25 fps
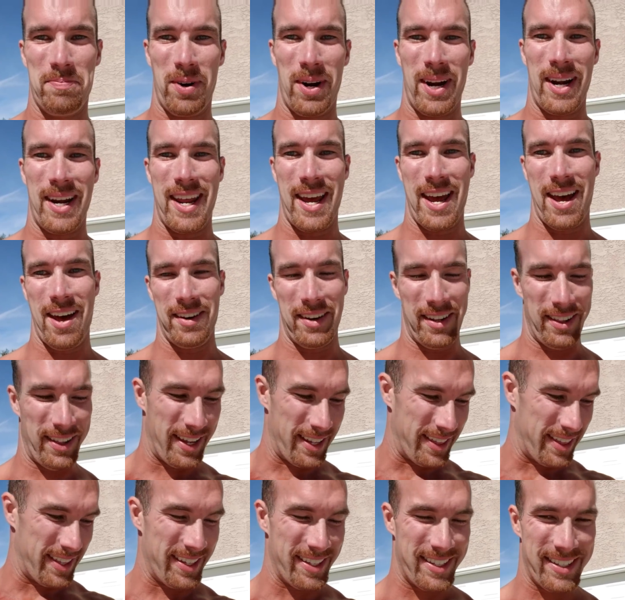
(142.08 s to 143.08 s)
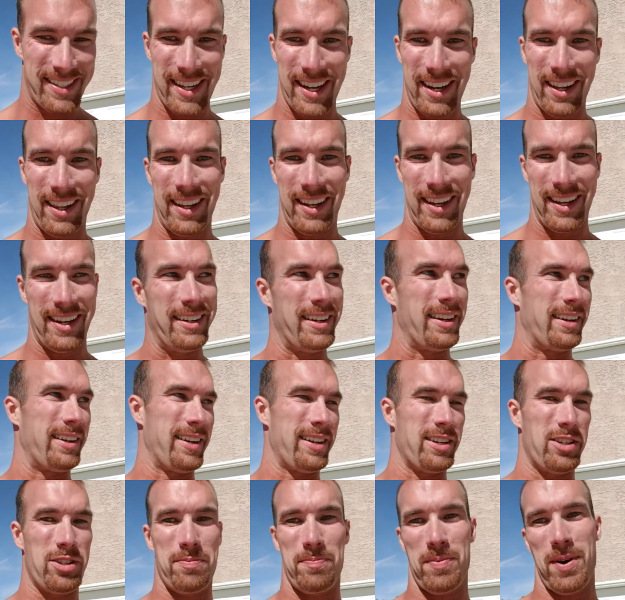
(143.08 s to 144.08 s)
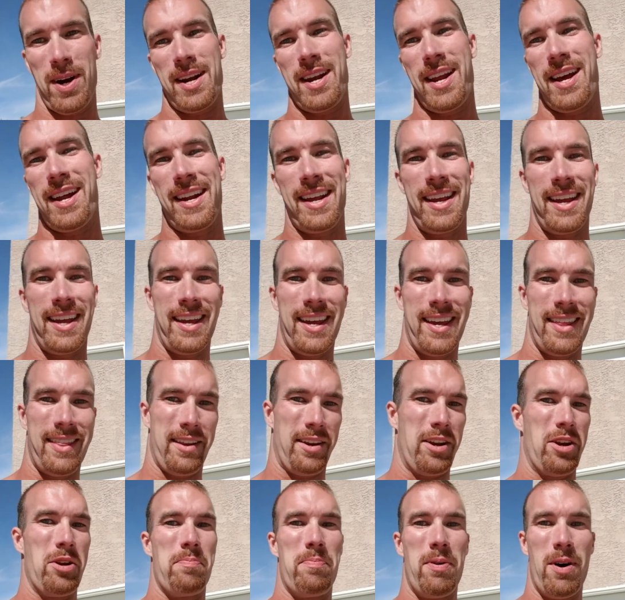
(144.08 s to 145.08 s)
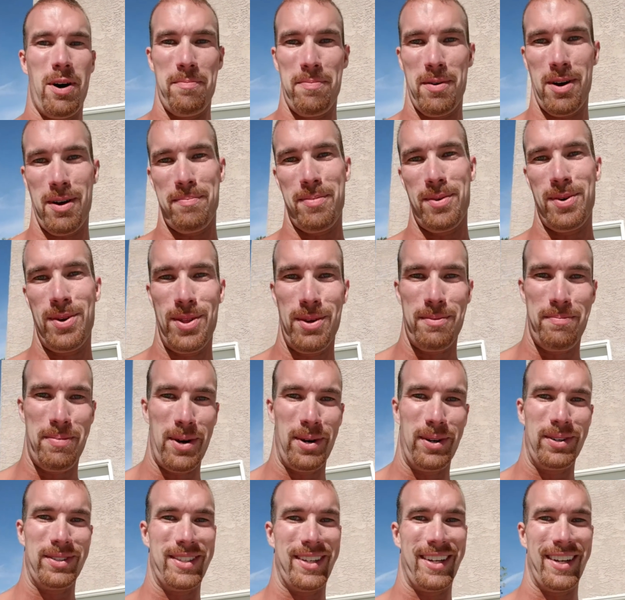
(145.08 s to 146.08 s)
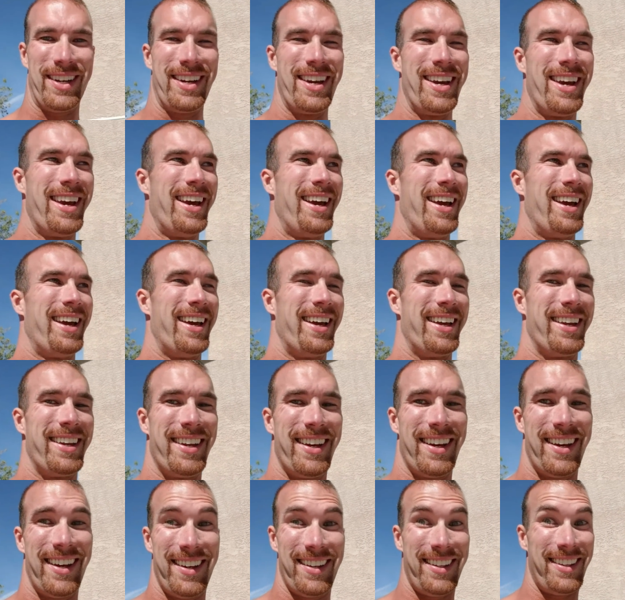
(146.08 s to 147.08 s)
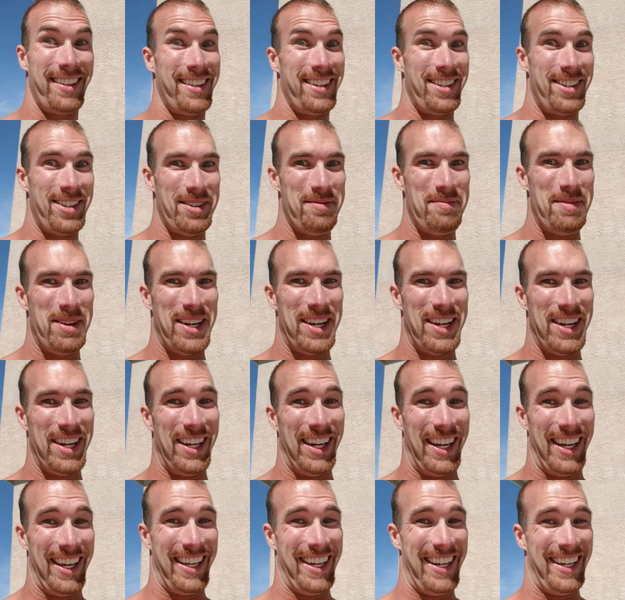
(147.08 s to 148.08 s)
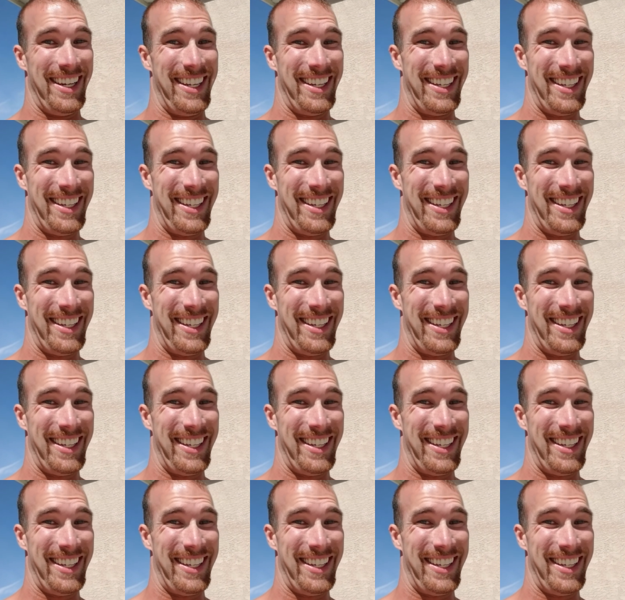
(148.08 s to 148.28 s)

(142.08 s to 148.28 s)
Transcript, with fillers: sprayed down and let this settle in. I'm gonna spray down again, then I'm gonna pump up and do the posing, and uh, this should be good.